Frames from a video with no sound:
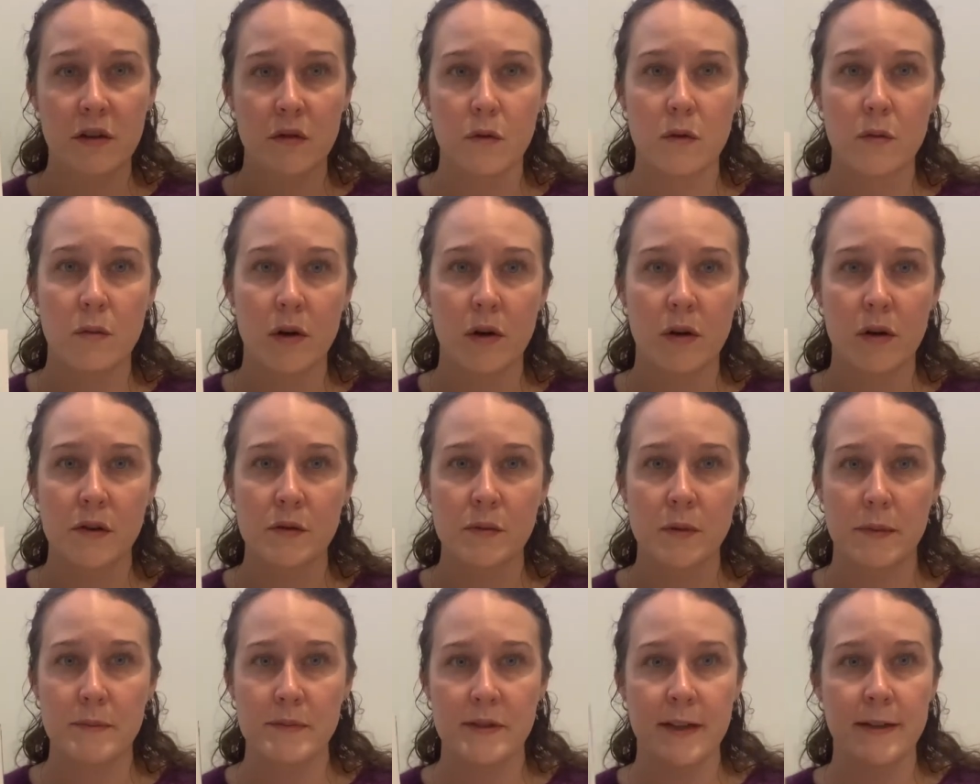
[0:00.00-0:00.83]
Wool Brokers
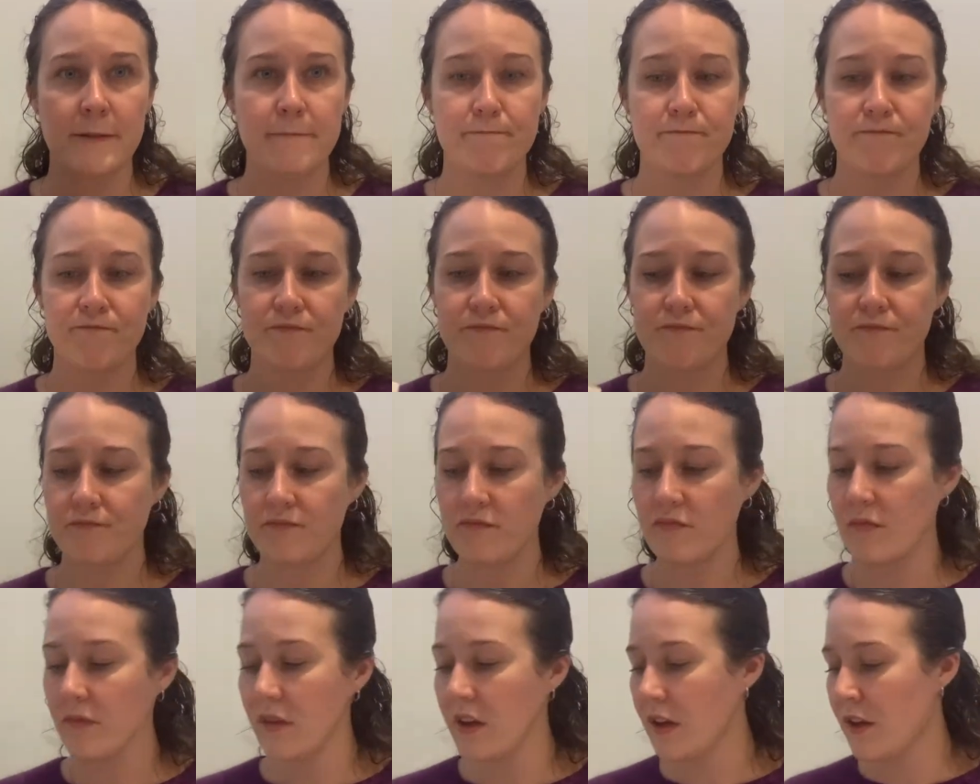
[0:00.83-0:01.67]
website
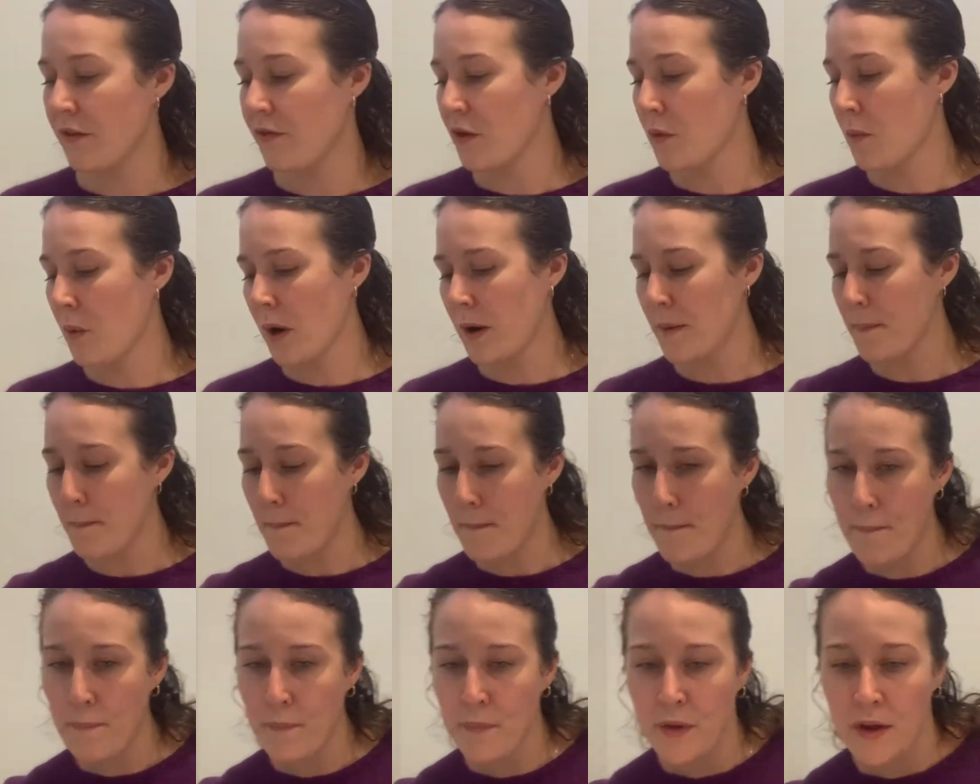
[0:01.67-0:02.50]
if you
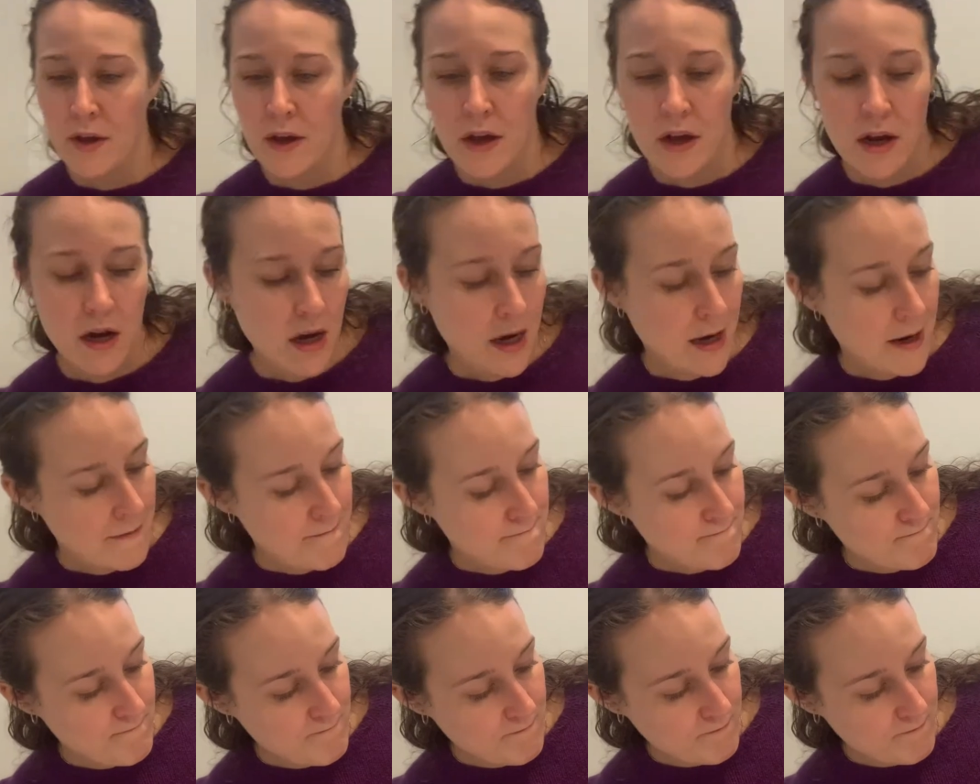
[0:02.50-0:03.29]
want.